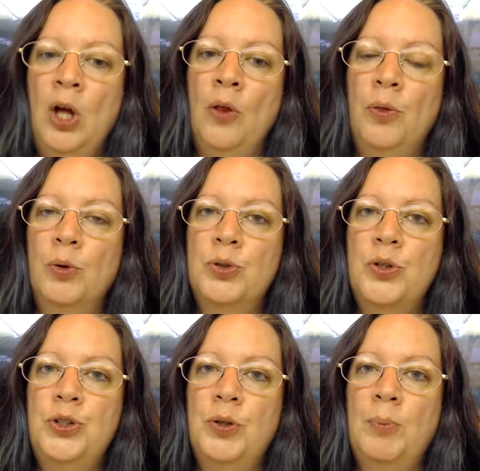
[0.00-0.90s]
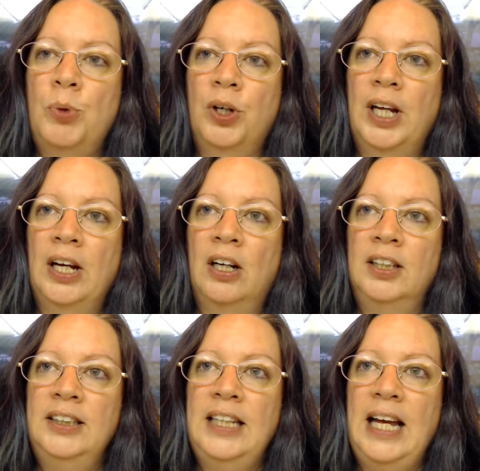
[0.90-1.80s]
those are the two I'm working
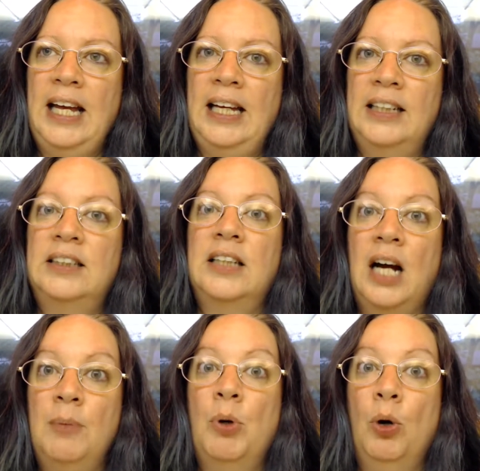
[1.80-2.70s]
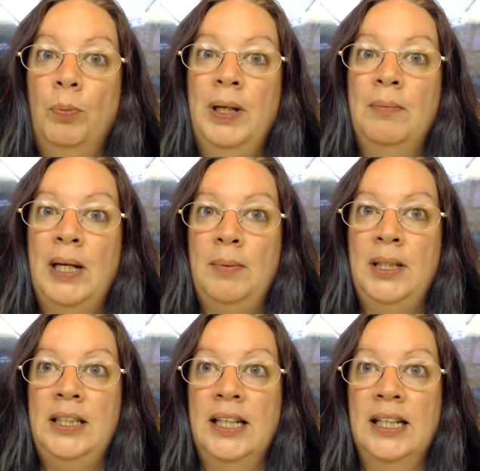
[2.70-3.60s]
on, and I'm hoping maybe
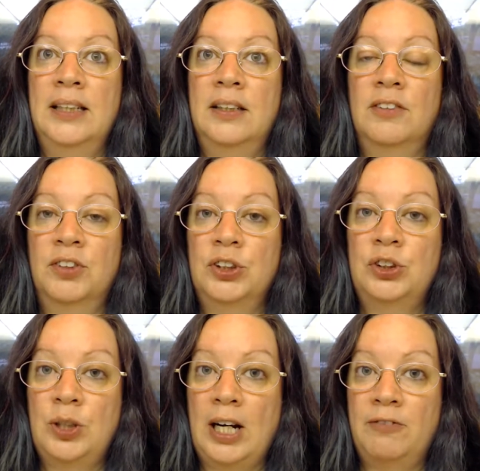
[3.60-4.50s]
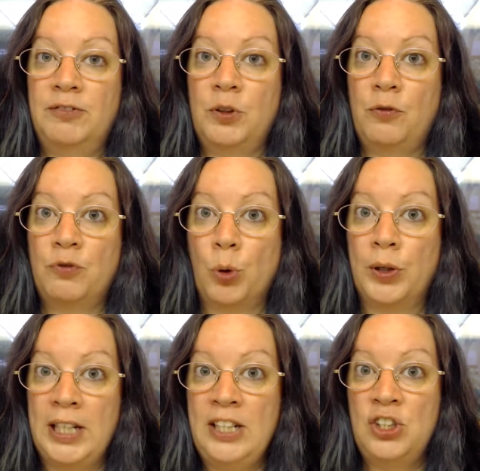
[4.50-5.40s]
to get the first draft for
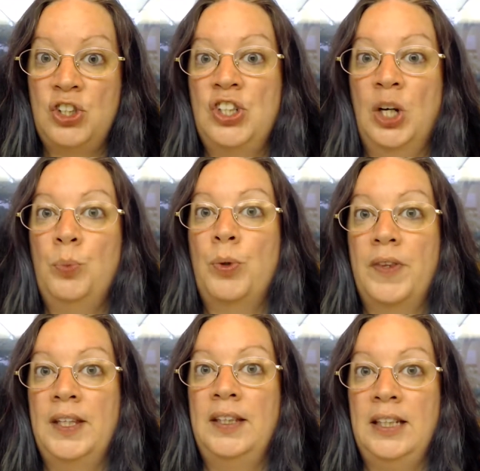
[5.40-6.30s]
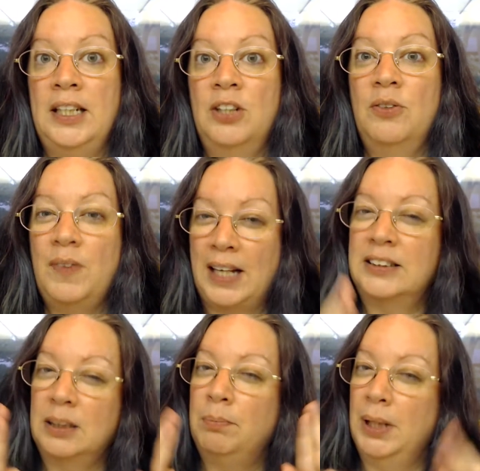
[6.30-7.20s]
each done within the year.
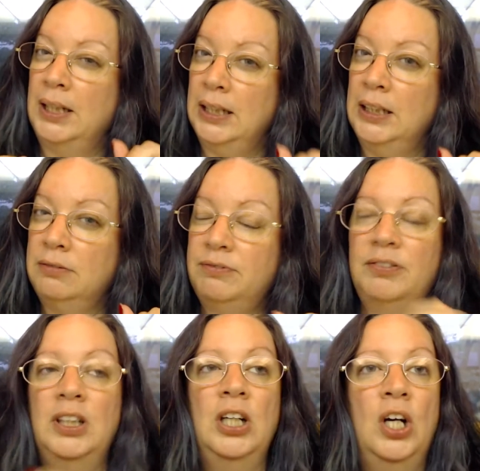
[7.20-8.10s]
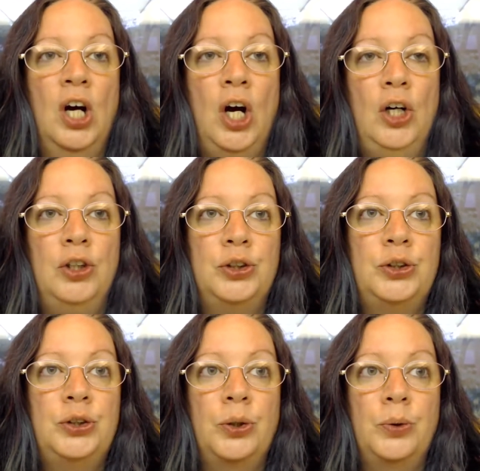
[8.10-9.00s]
That's a big if.
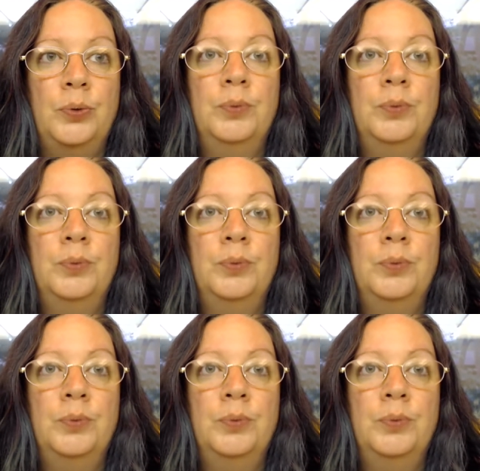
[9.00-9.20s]
So